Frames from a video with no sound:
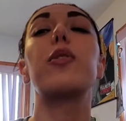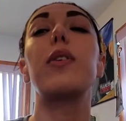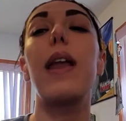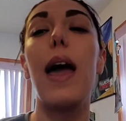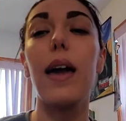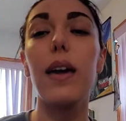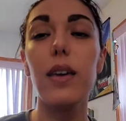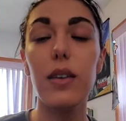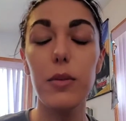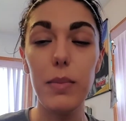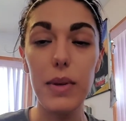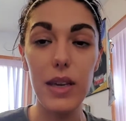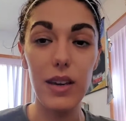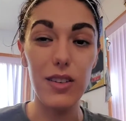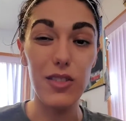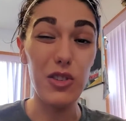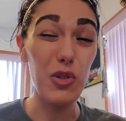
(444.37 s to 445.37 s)
neck,
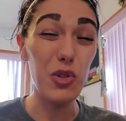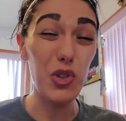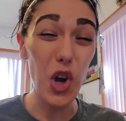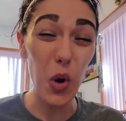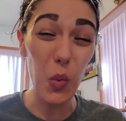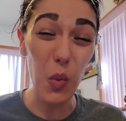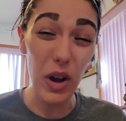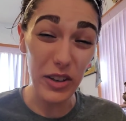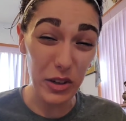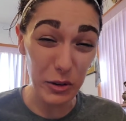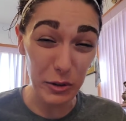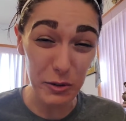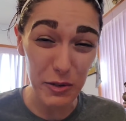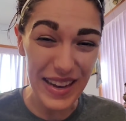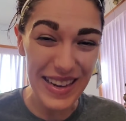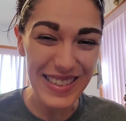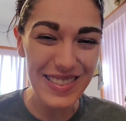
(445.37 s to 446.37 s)
because you don't want your
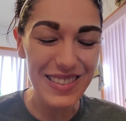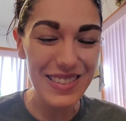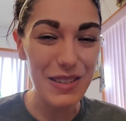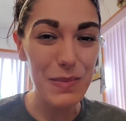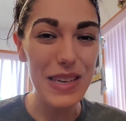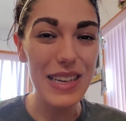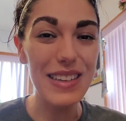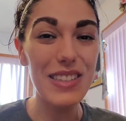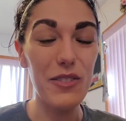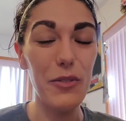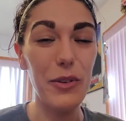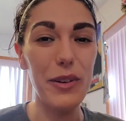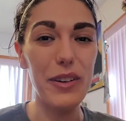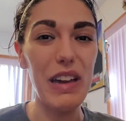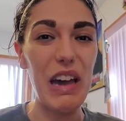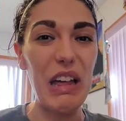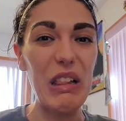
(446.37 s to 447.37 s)
face to be a
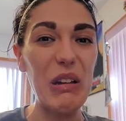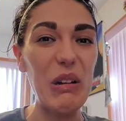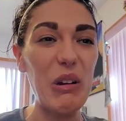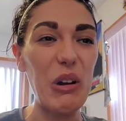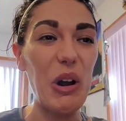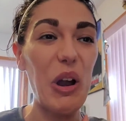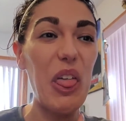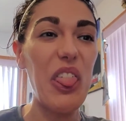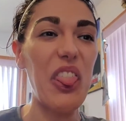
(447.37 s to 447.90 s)
different color